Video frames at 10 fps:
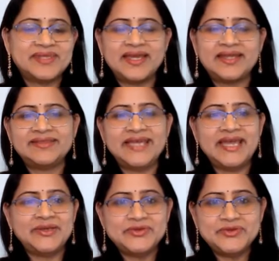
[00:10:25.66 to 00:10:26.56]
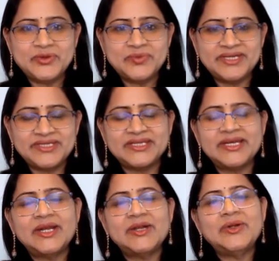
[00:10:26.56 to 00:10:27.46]
And thank you so much,
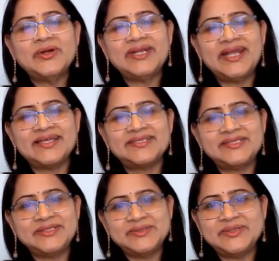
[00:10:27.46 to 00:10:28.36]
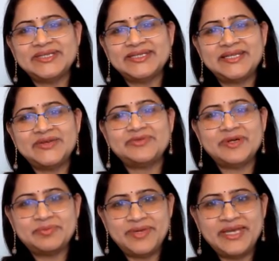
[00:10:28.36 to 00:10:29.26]
Dr. Ajit Kulkarni,
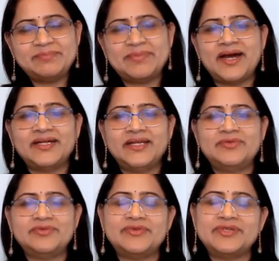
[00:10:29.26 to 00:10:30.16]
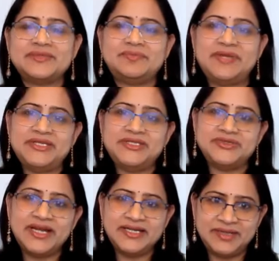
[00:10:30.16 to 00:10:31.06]
for being part of our
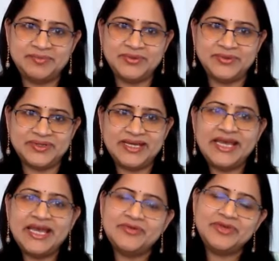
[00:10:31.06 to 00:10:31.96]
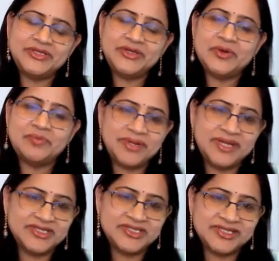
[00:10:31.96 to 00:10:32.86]
spirituality book with your
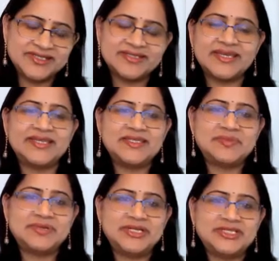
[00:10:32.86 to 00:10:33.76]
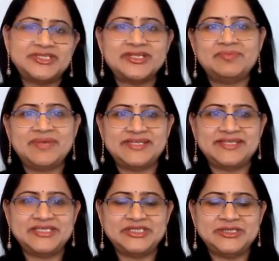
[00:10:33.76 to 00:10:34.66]
precious inspirational
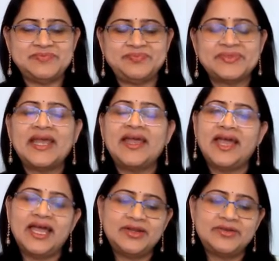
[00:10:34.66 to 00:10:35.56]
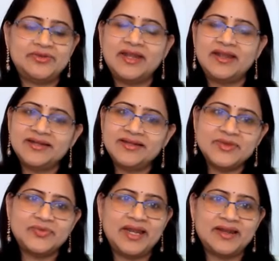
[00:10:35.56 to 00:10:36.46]
message. And let
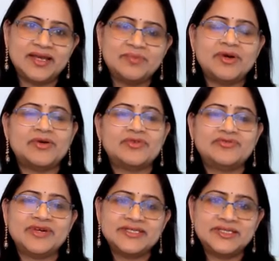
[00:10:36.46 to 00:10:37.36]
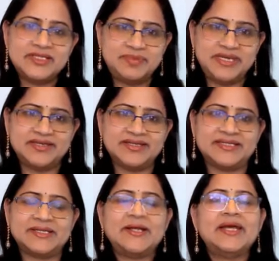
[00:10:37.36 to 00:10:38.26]
us welcome our first
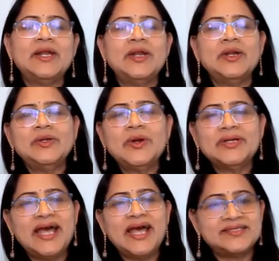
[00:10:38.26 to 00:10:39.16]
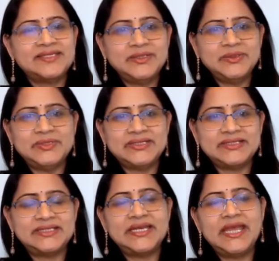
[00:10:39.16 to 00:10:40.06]
speaker, Dr. Ajit
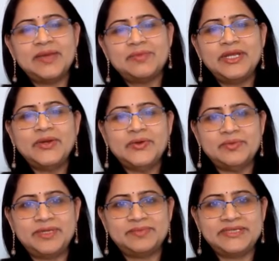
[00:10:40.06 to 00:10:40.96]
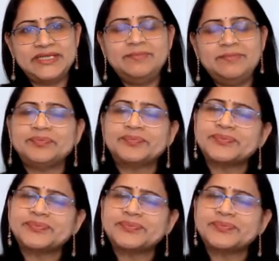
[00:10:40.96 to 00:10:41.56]
Kulkarni, MD Homeopathy.